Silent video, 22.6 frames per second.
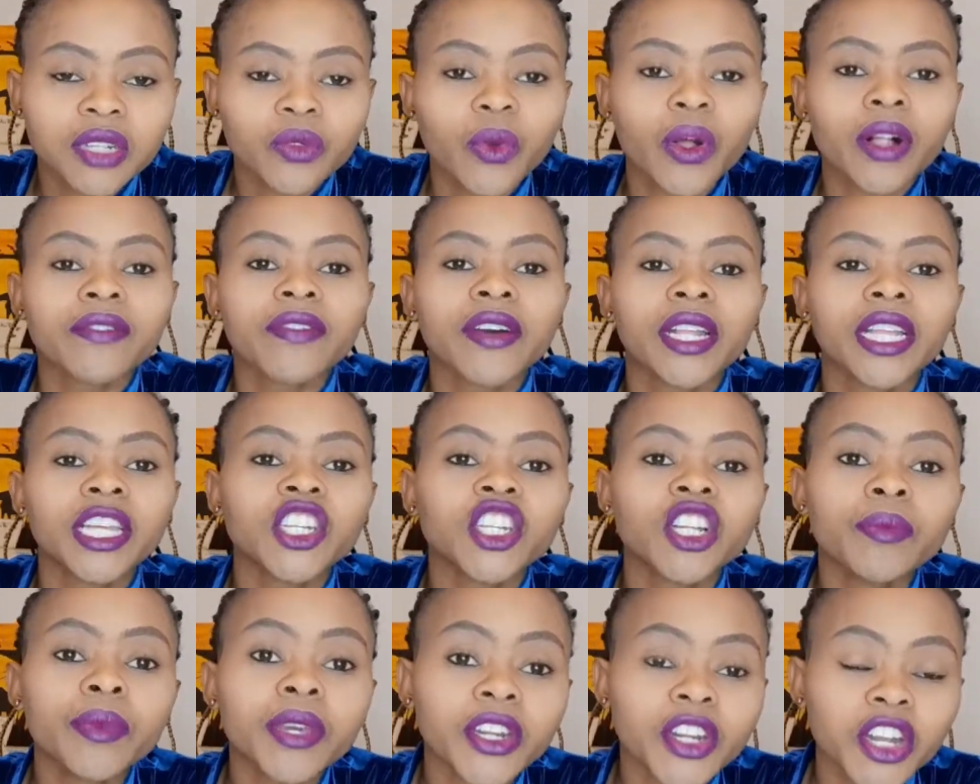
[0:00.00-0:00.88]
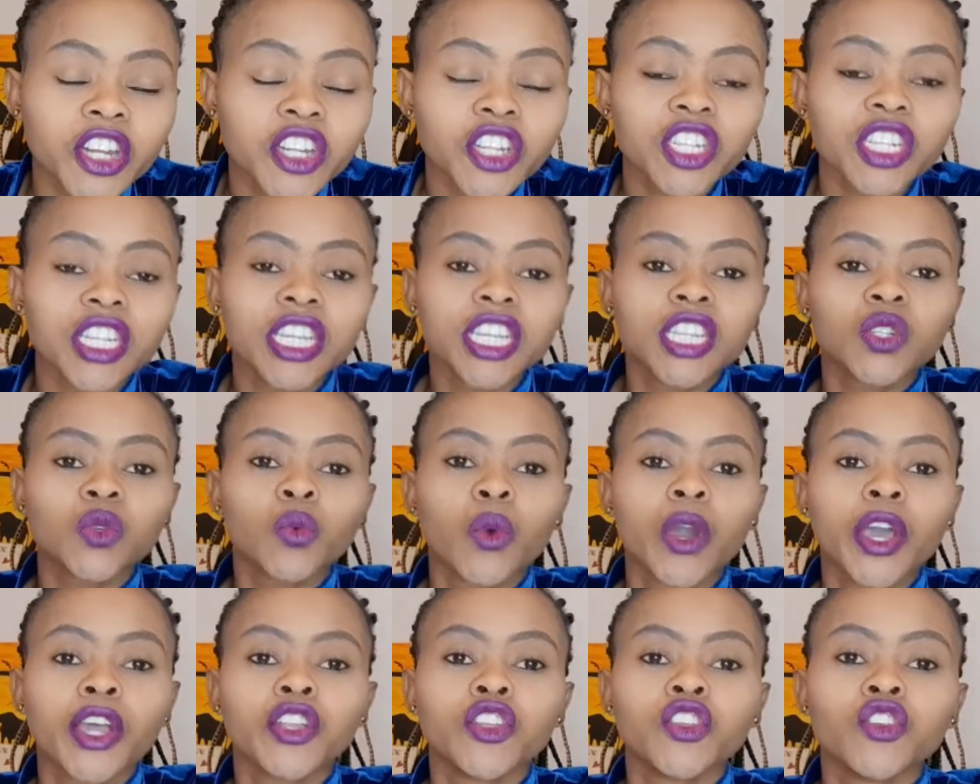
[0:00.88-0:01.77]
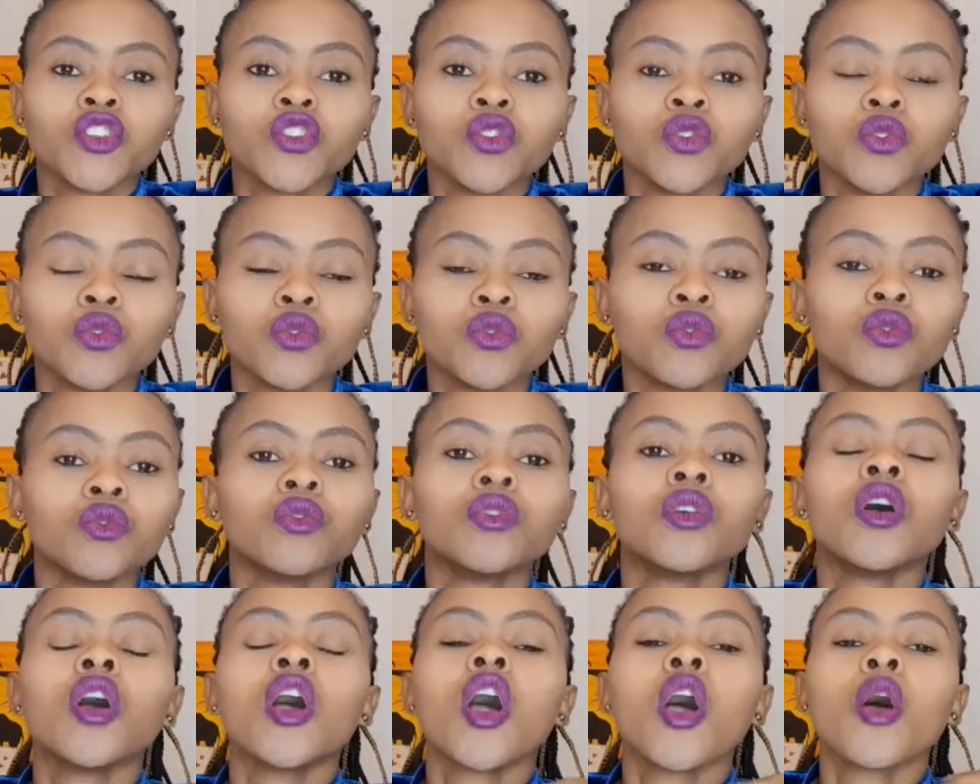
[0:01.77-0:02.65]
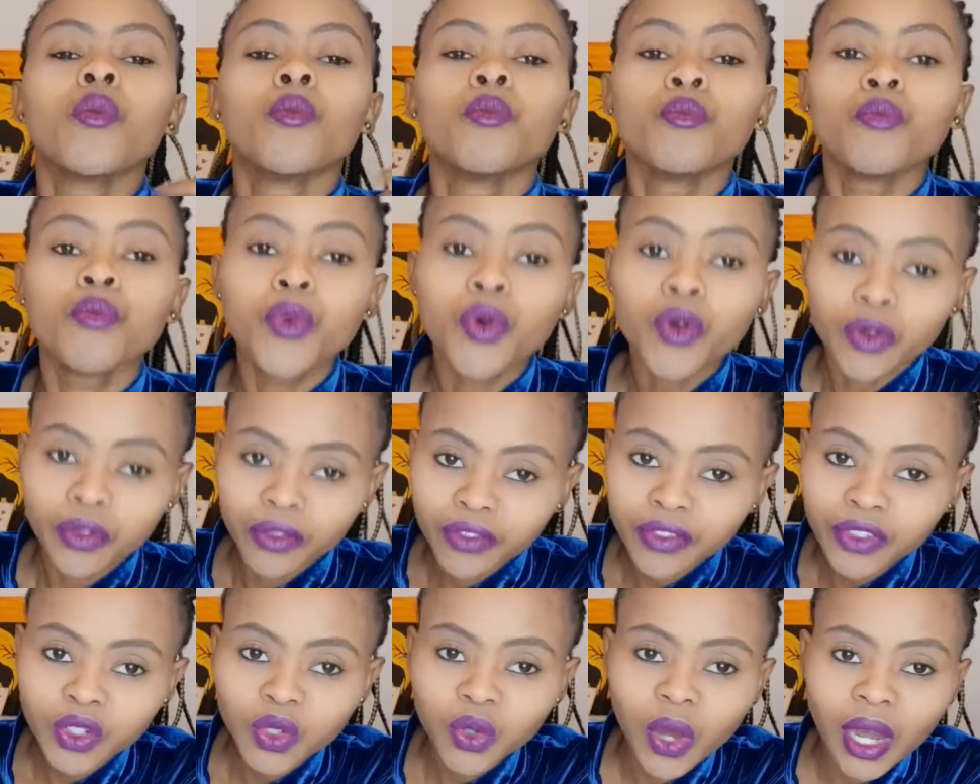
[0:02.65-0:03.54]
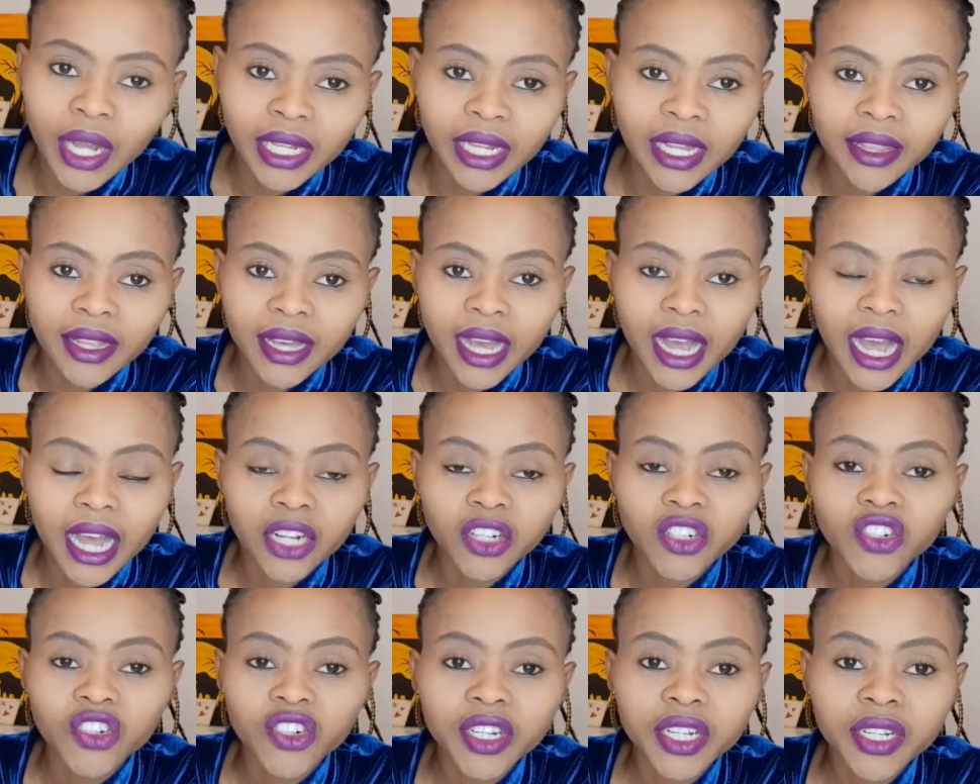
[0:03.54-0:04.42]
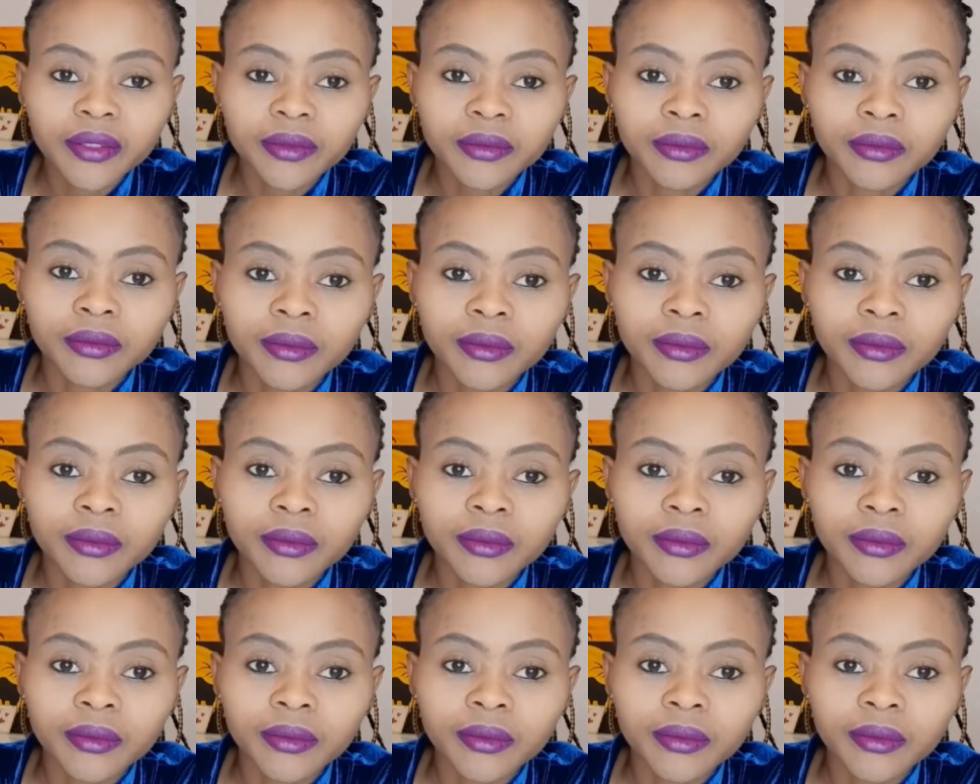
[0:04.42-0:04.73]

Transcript: Well, financial immigration is when you move to another country.